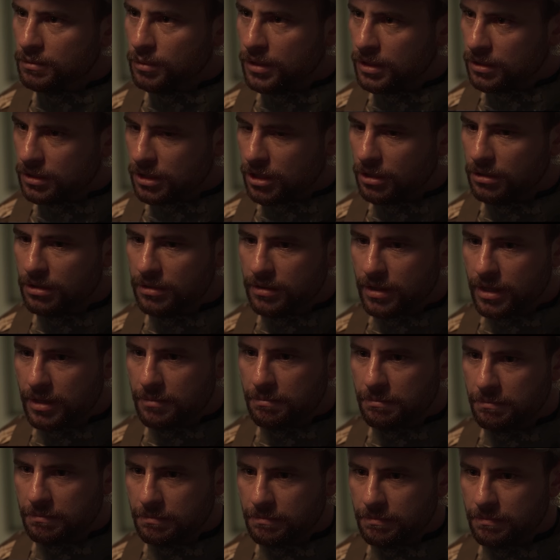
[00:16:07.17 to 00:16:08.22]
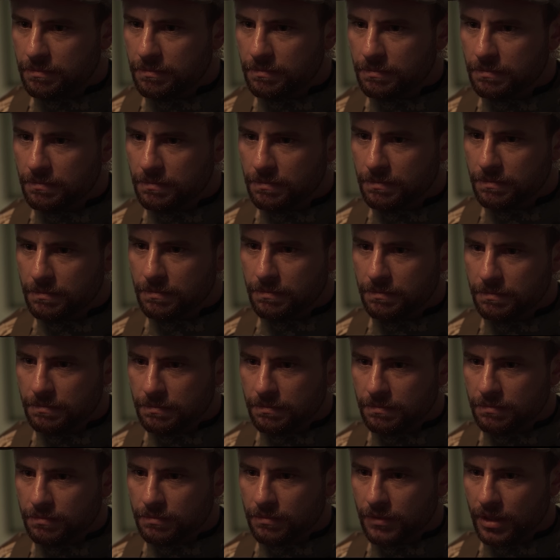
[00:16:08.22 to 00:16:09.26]
We don't go to them.
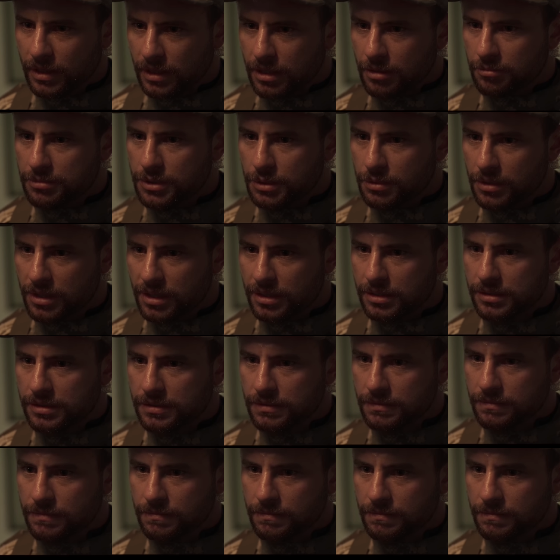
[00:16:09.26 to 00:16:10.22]
They come to us.